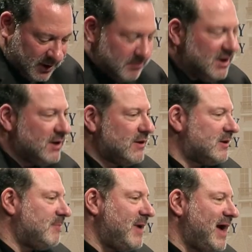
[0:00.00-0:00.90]
meaning that
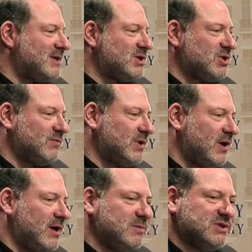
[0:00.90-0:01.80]
the passage of
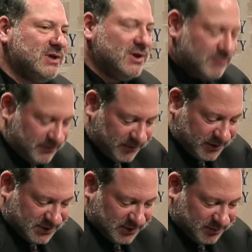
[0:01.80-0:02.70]
time is
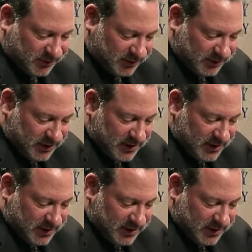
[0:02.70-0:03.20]
irreversible.